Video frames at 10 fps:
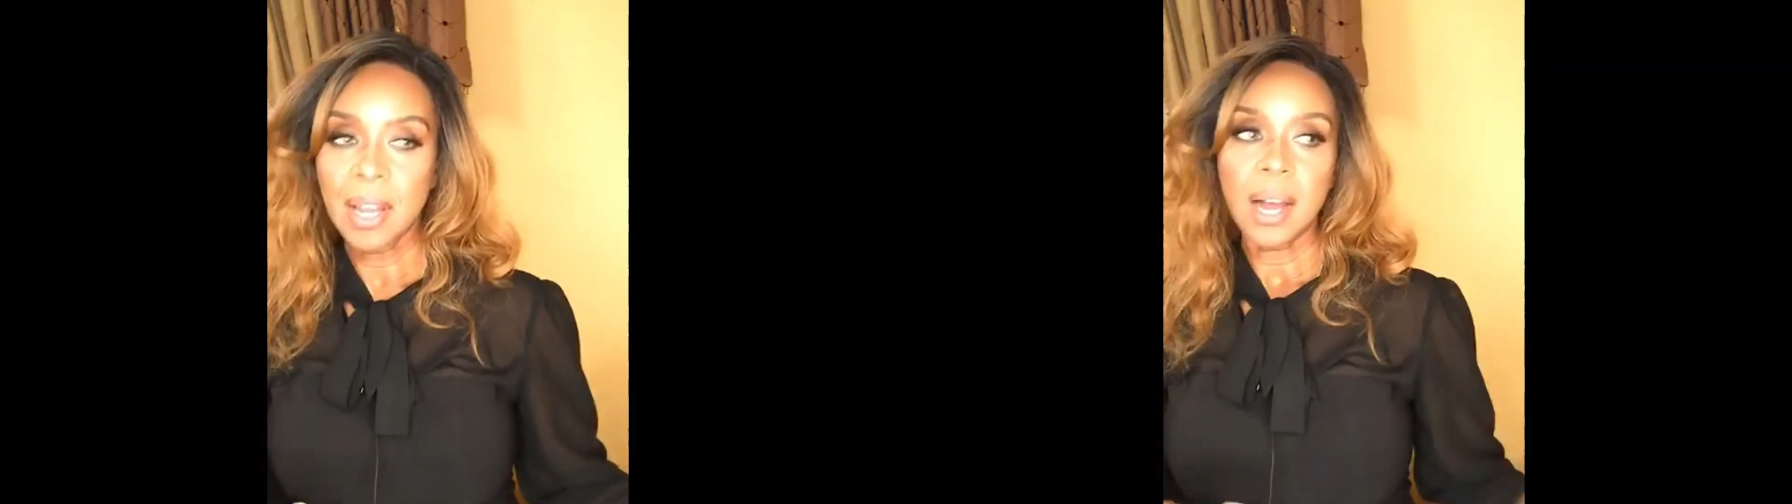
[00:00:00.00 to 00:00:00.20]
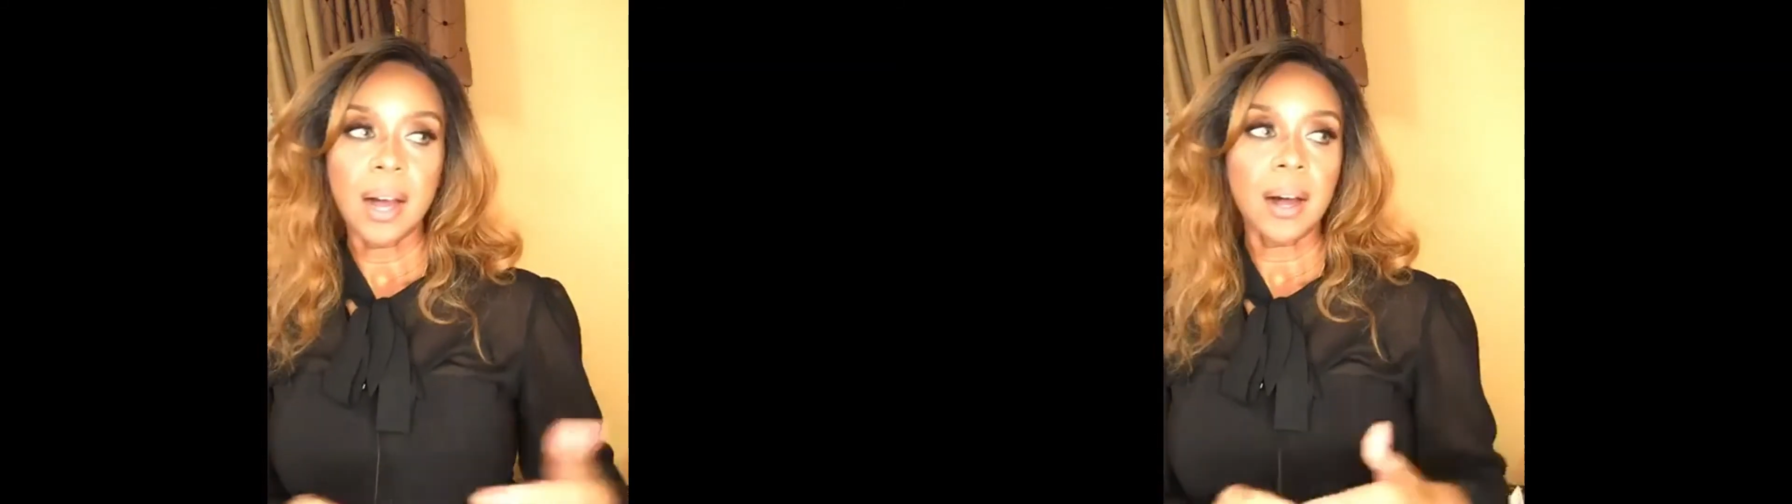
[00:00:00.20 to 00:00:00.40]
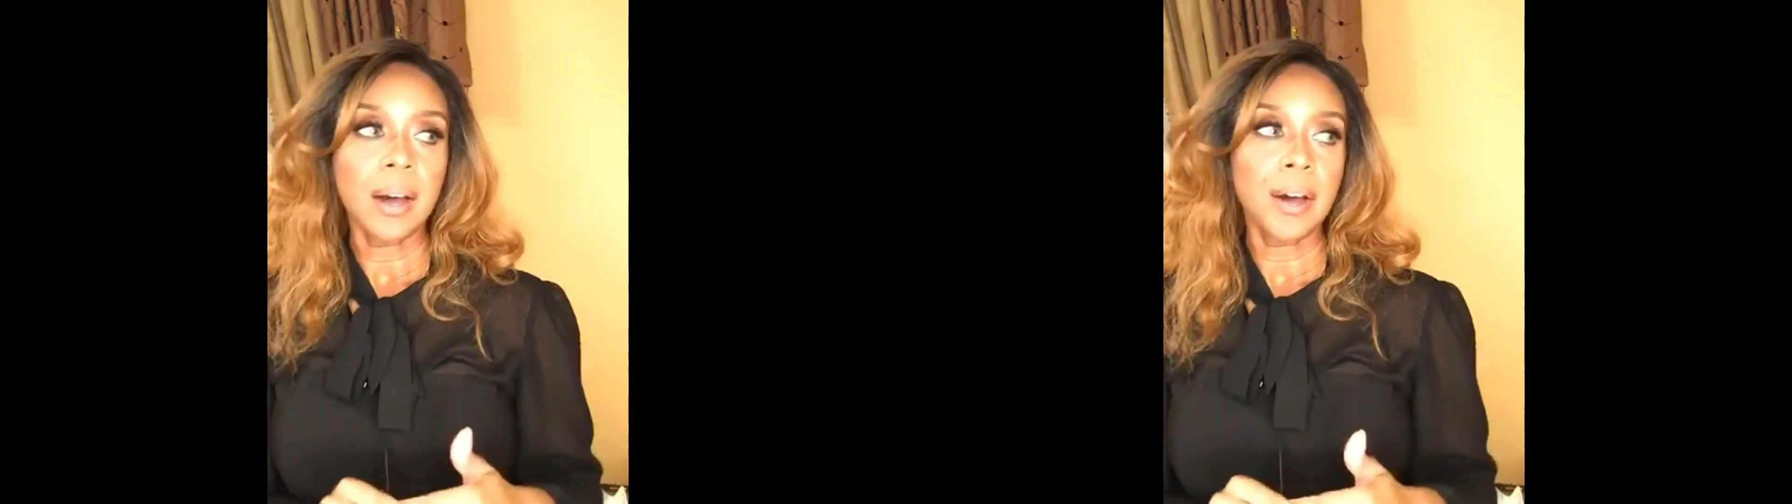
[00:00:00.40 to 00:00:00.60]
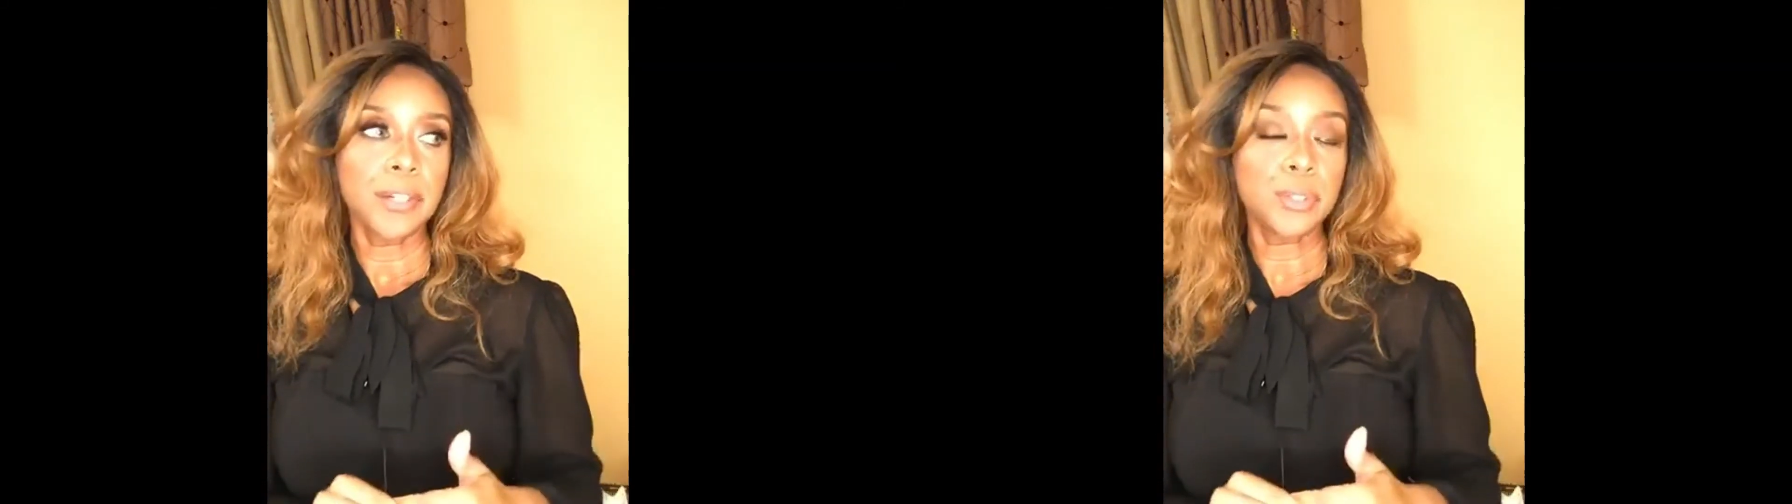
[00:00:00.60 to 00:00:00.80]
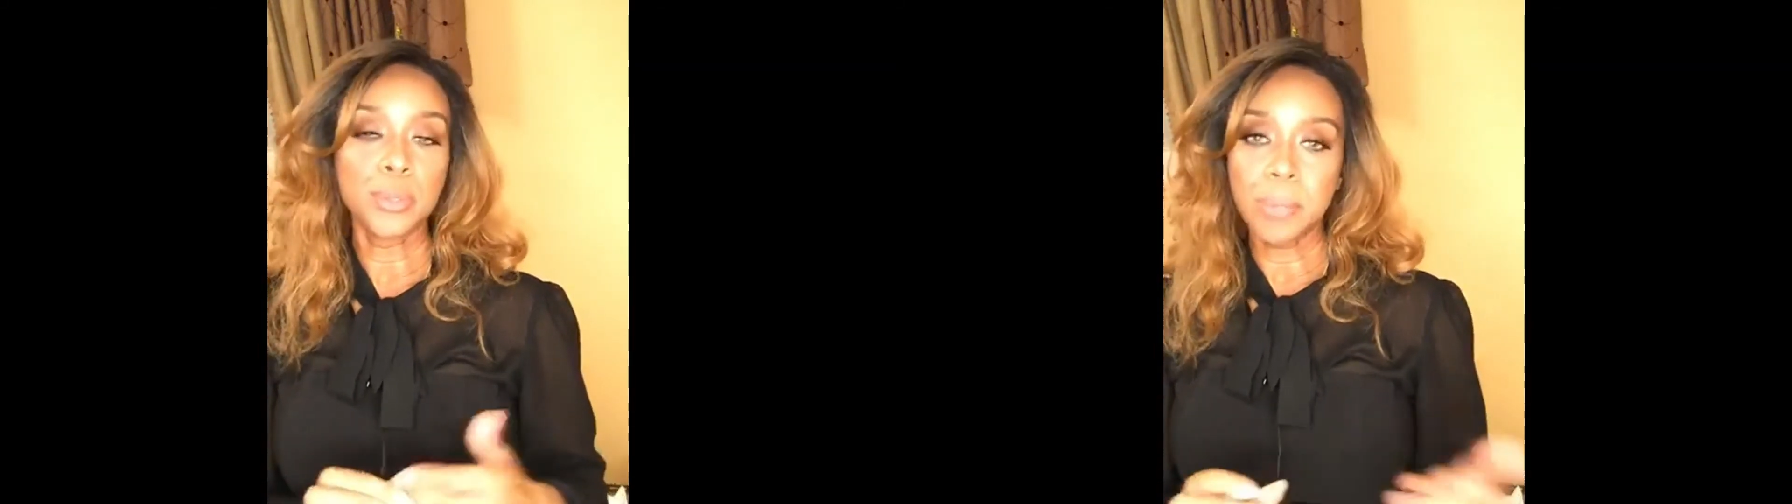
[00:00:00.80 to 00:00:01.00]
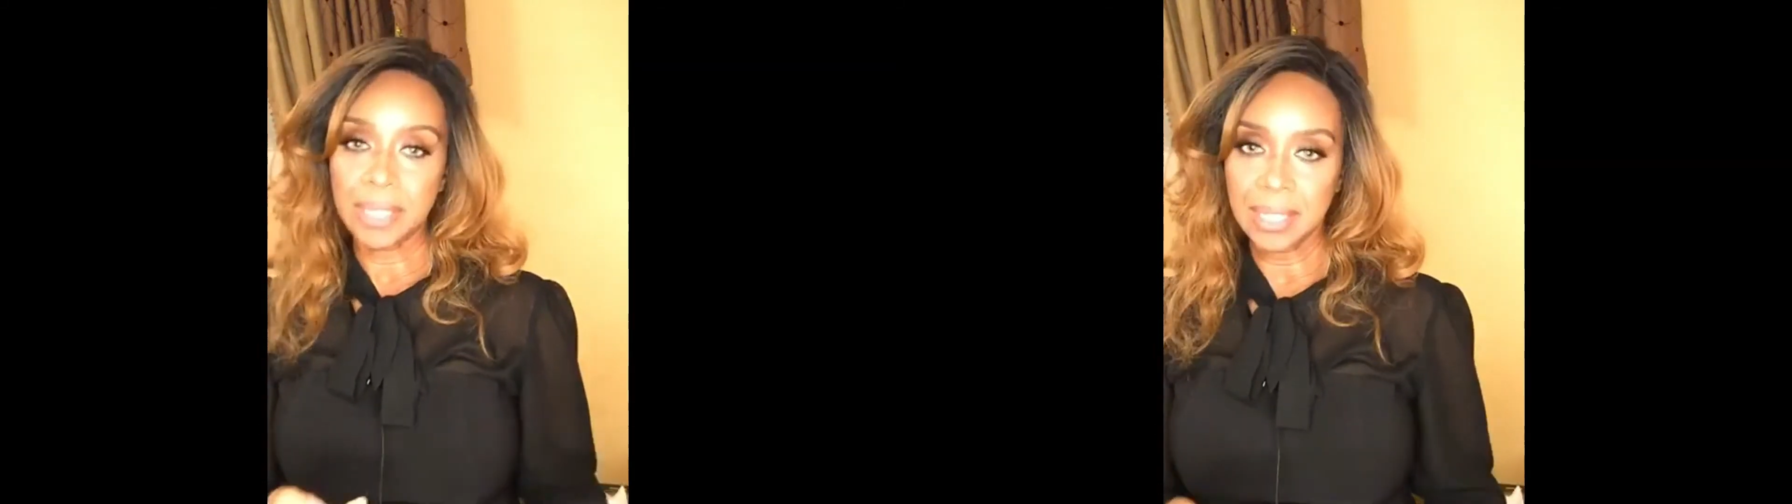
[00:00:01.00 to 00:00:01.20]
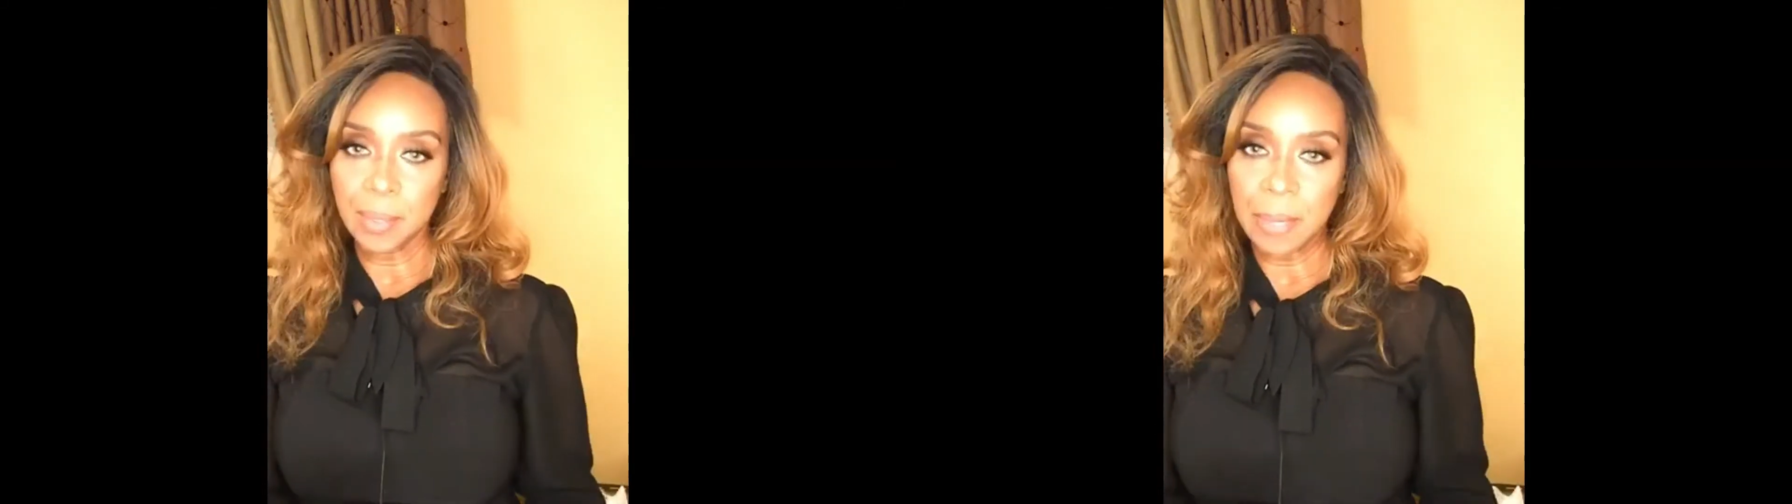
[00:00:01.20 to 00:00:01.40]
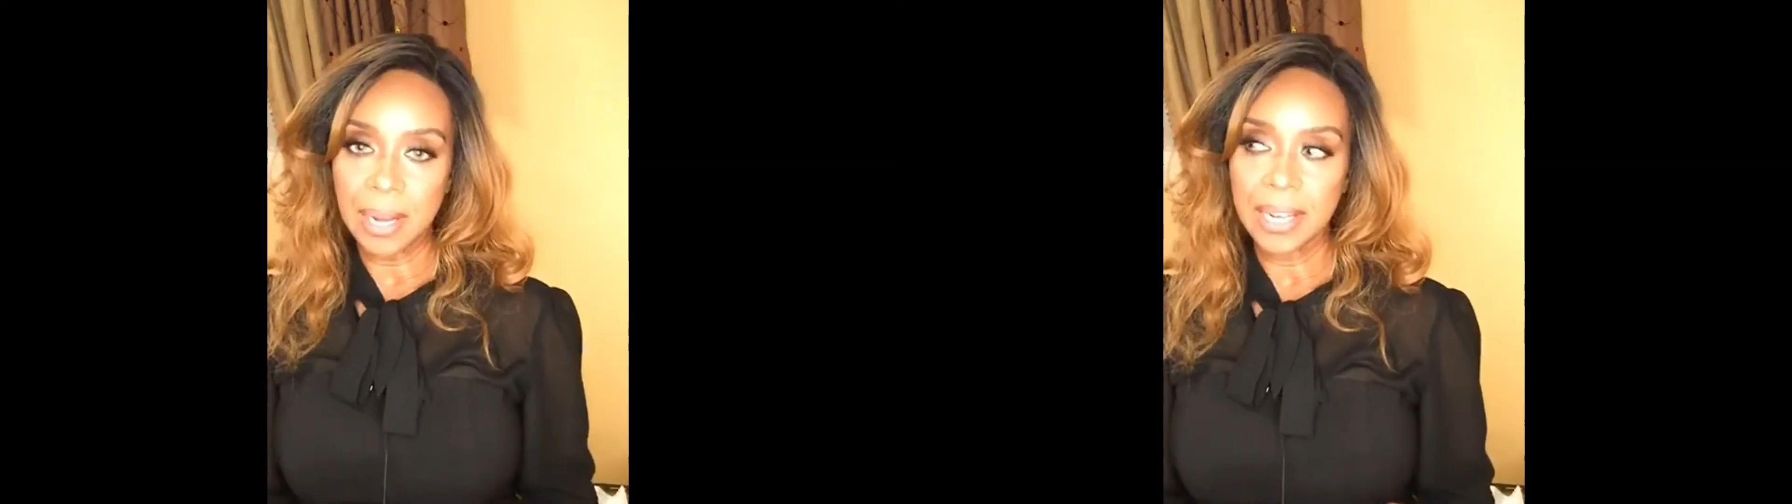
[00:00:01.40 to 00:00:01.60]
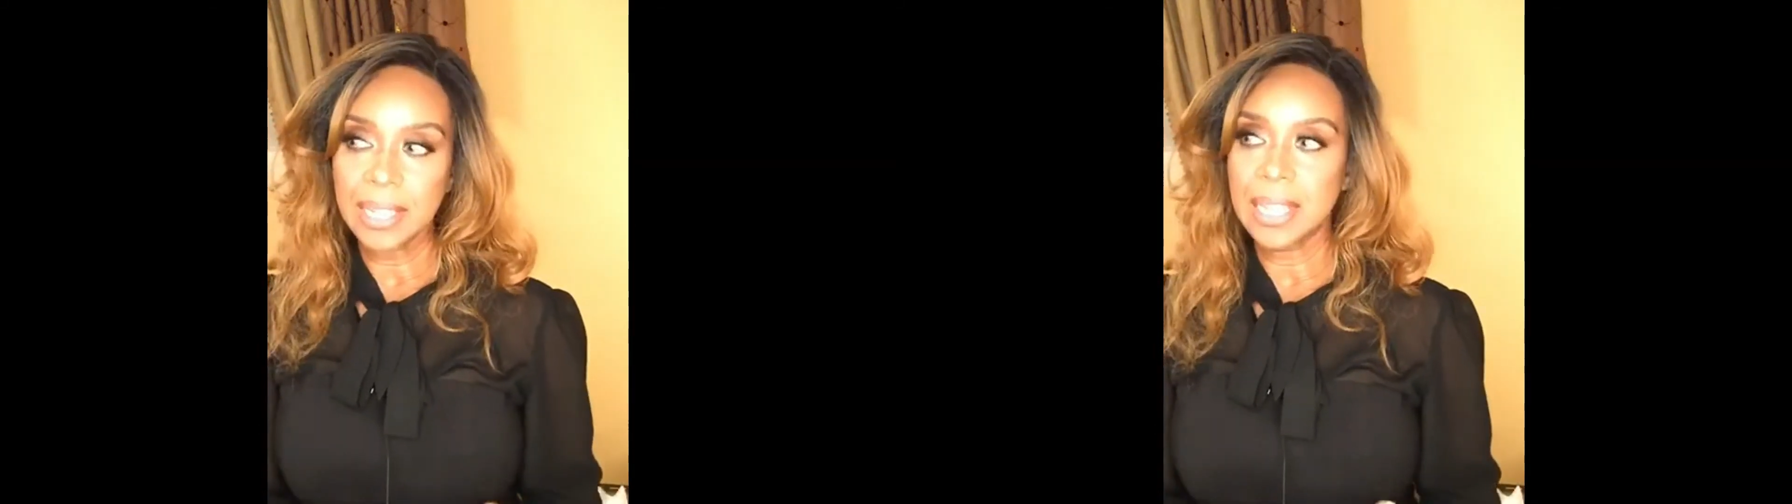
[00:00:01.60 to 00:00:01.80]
to do anything about it.